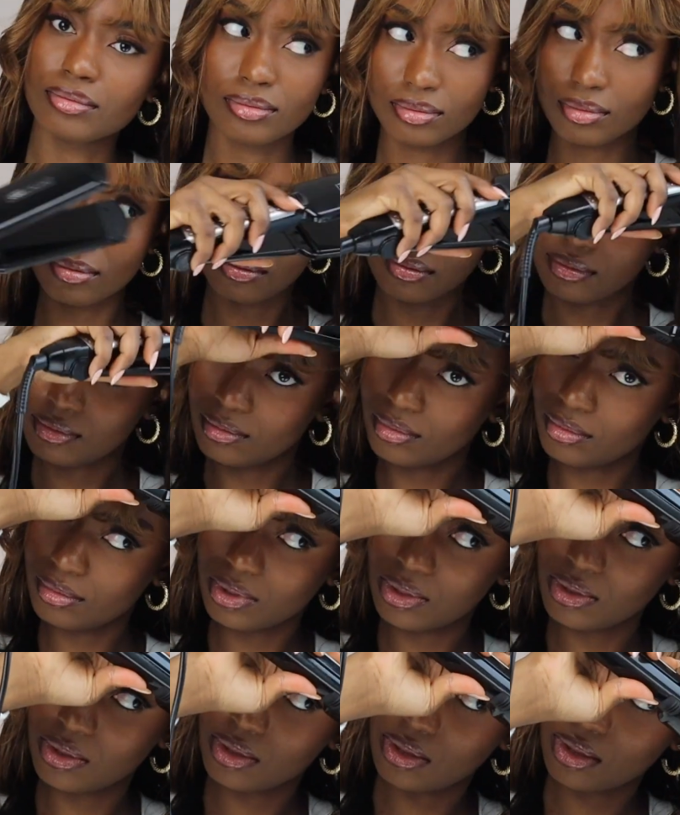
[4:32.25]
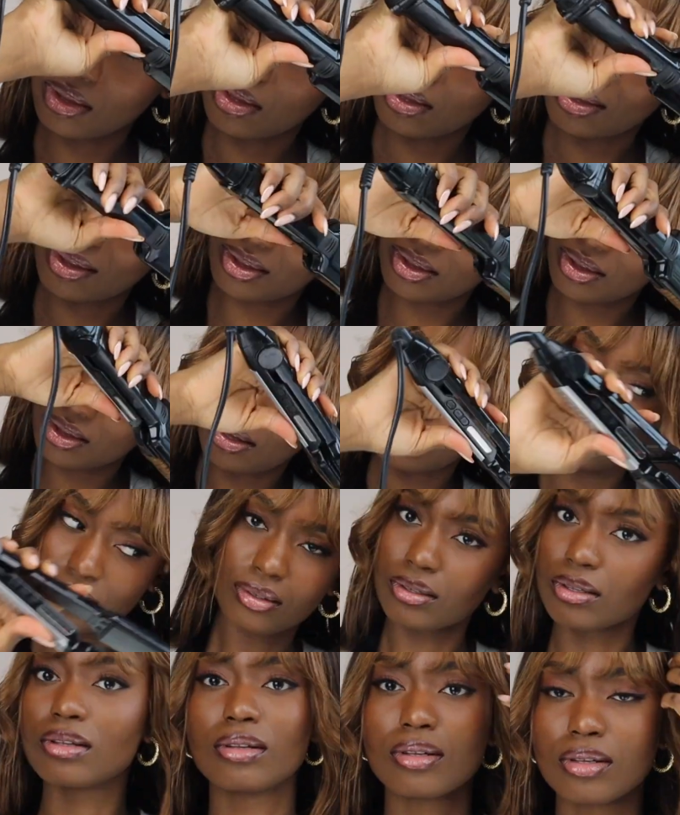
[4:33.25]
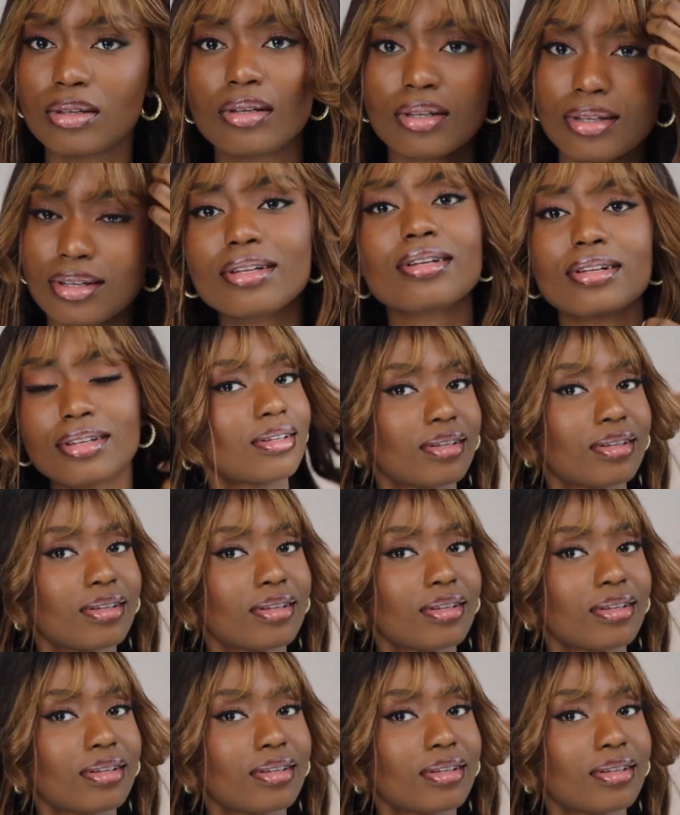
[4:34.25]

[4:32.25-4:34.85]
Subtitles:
curtain bang, but you get the